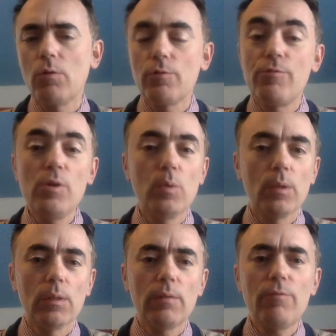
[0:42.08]
of
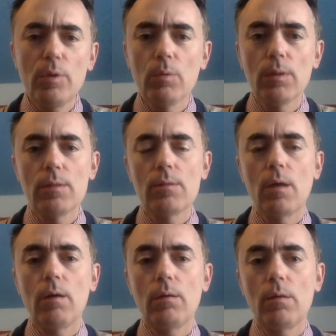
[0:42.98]
fuel, and fuel is
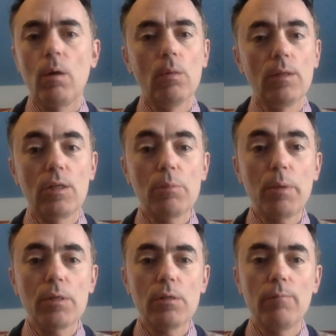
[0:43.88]
not only
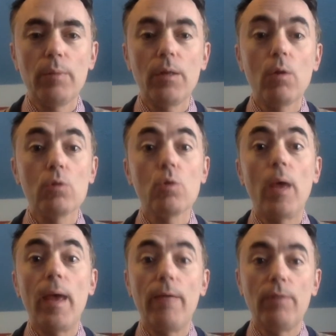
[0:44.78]
expensive but also
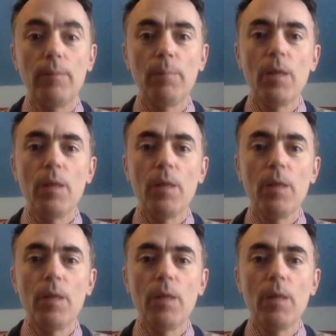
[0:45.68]
heavy.